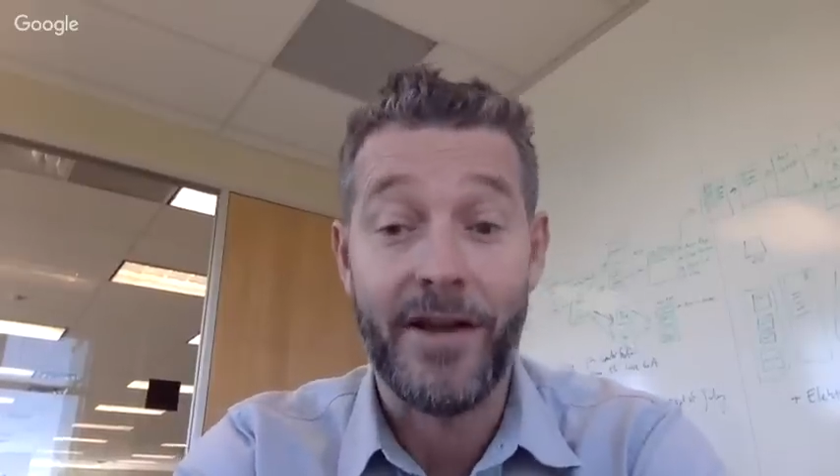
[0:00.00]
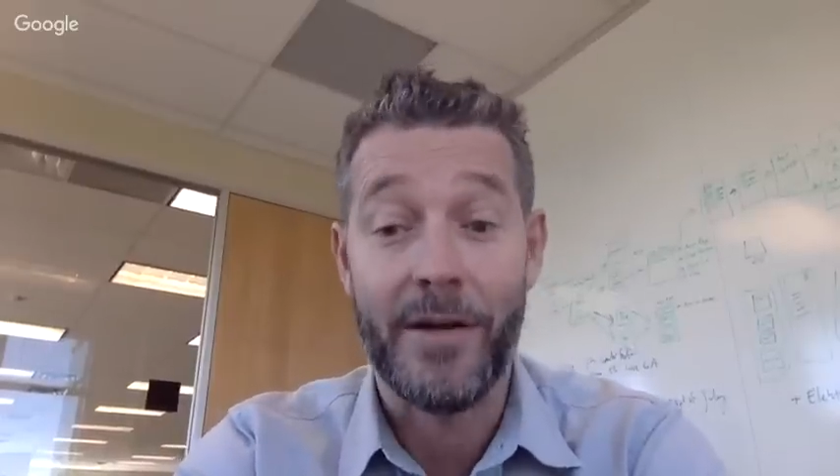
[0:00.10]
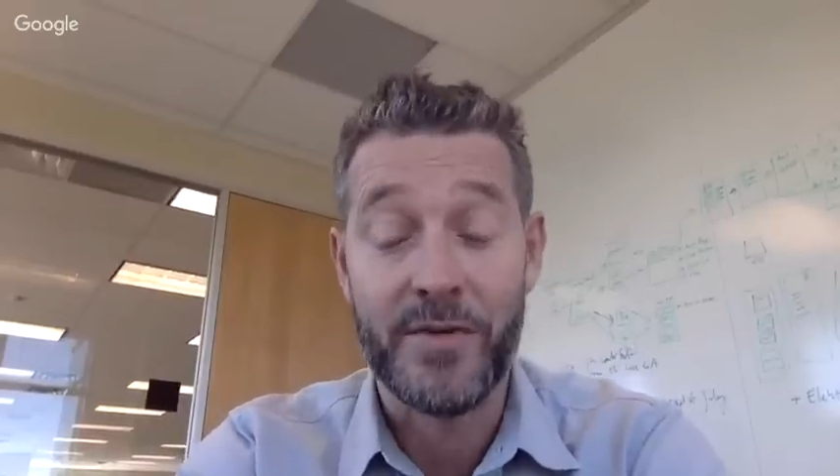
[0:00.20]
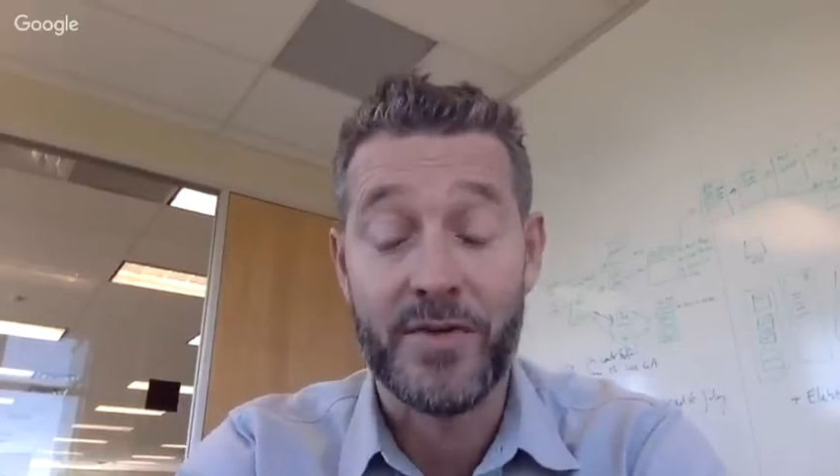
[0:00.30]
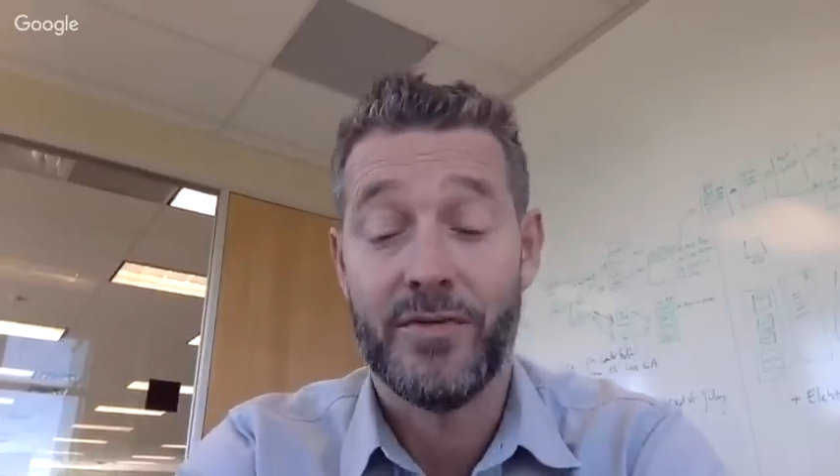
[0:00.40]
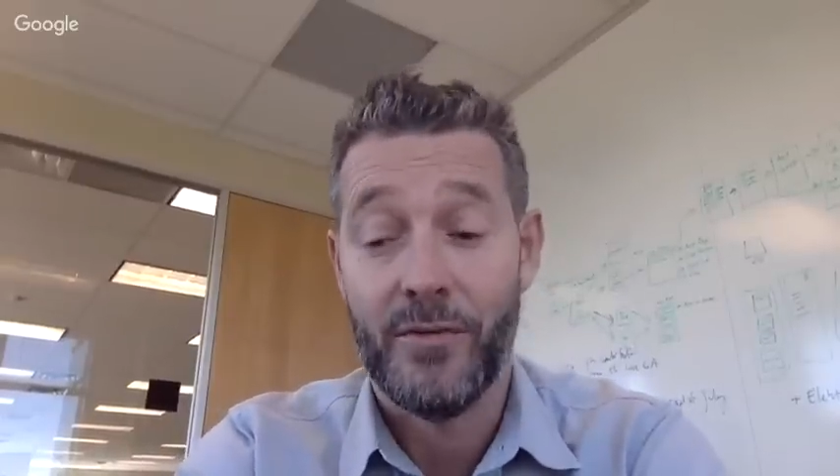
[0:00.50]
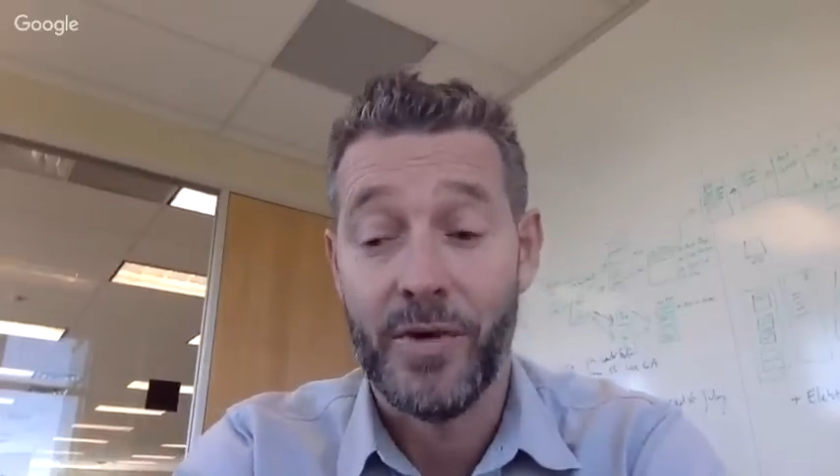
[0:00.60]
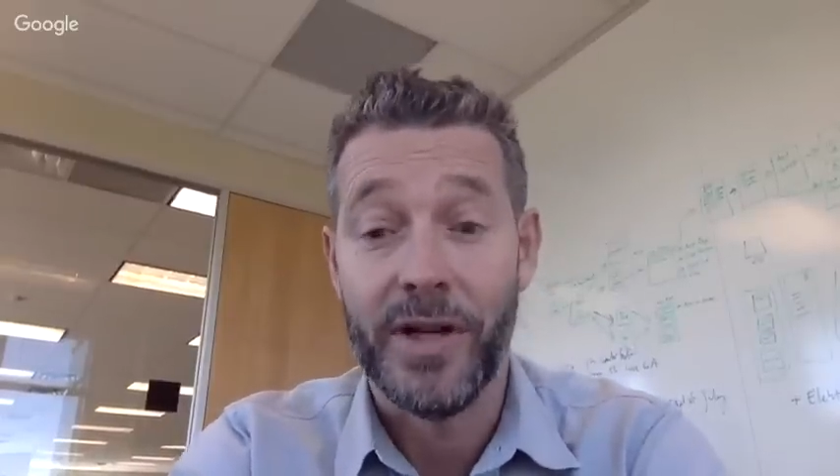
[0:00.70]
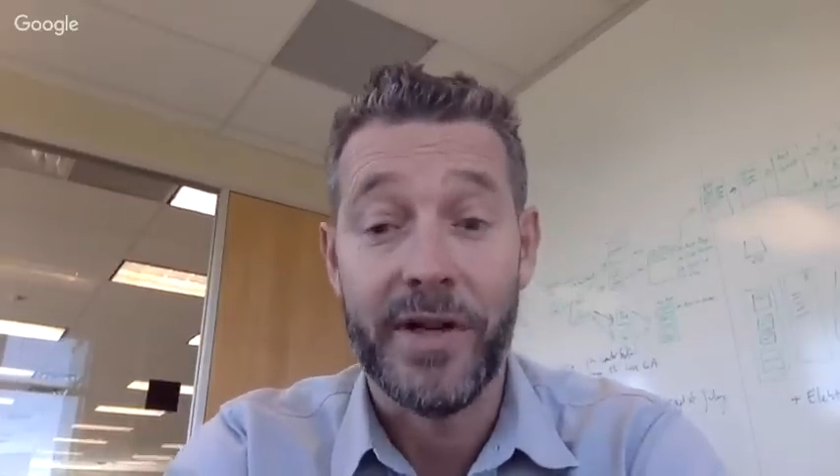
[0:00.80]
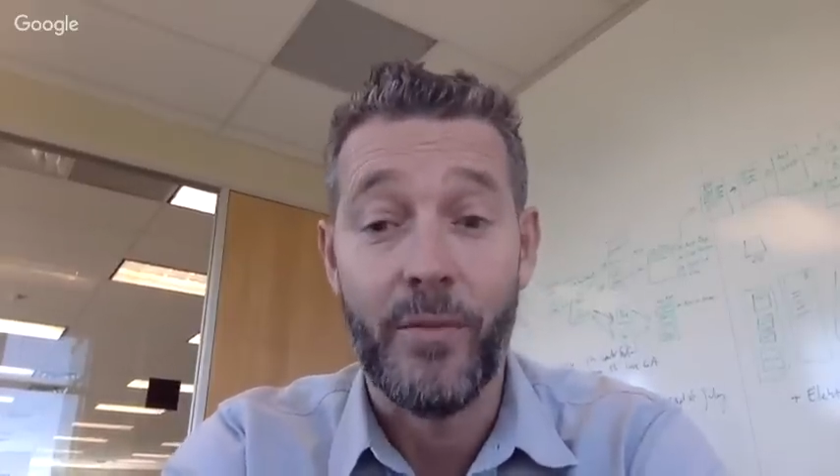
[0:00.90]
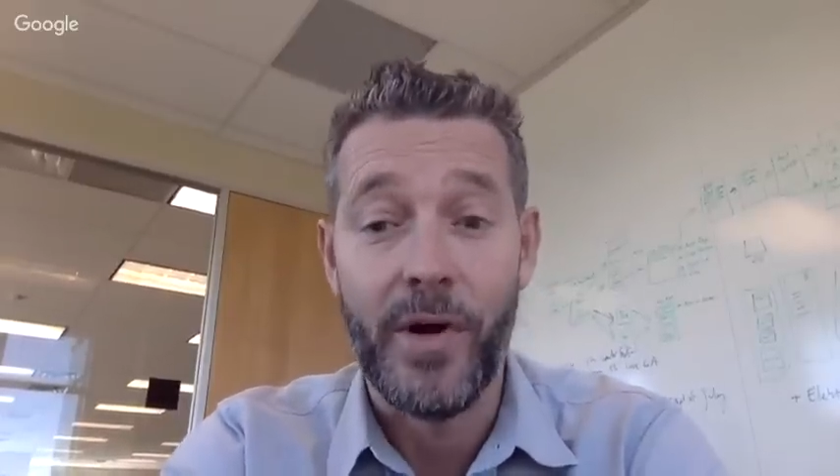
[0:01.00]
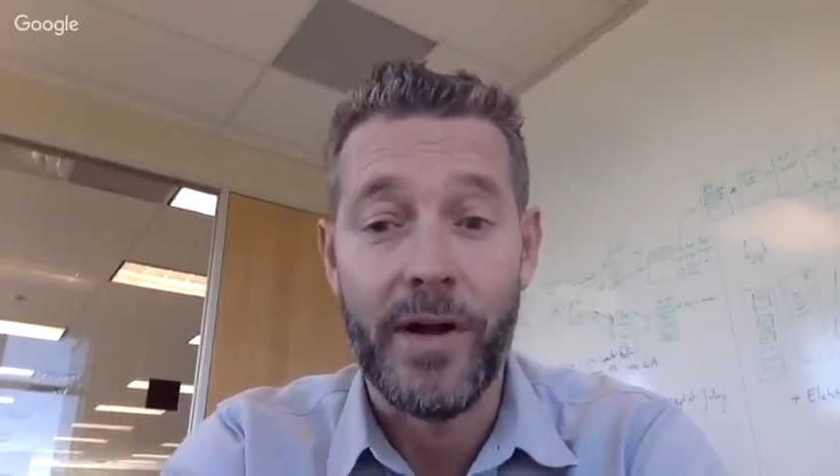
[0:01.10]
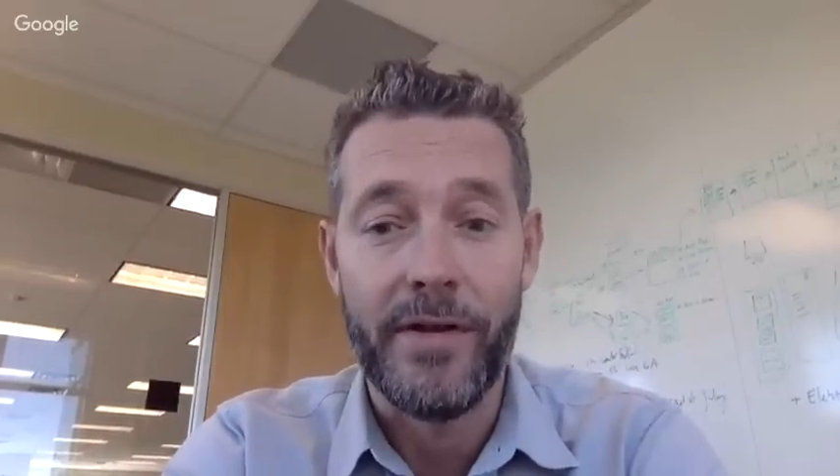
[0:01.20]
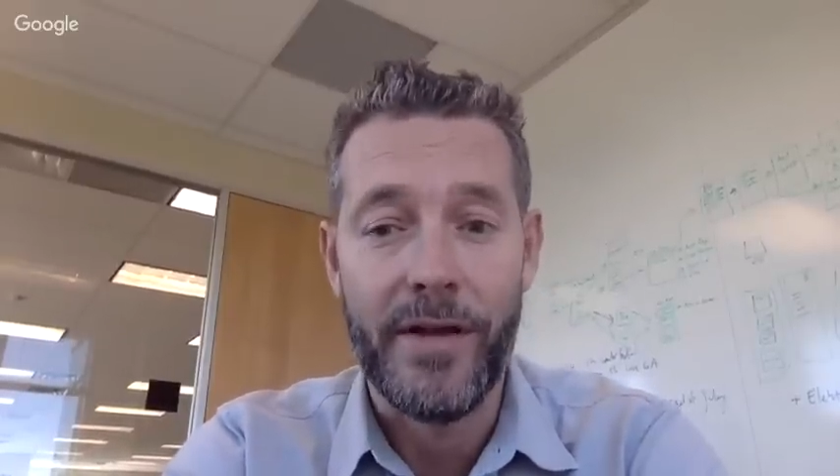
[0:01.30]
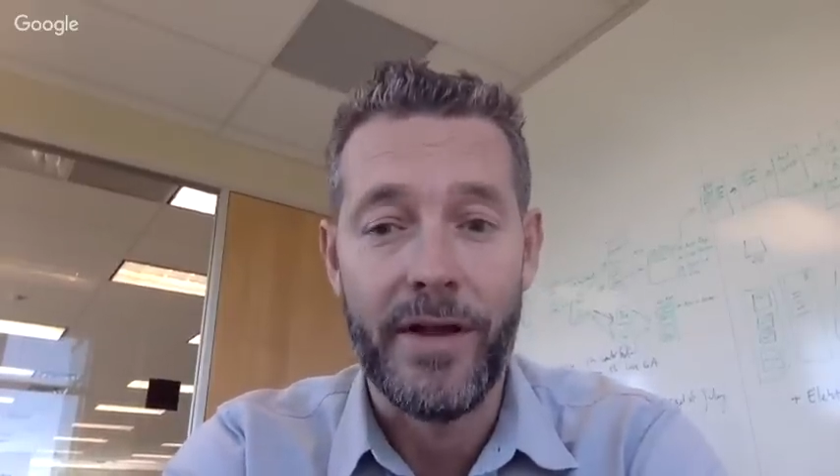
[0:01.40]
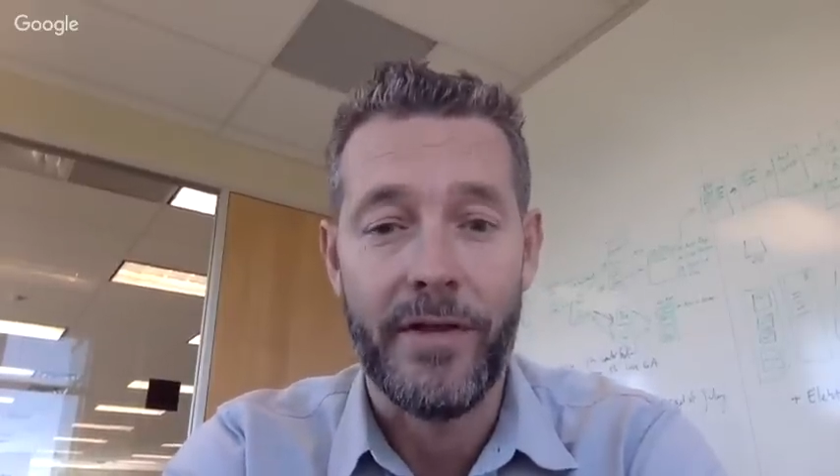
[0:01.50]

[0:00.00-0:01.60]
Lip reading: comes really with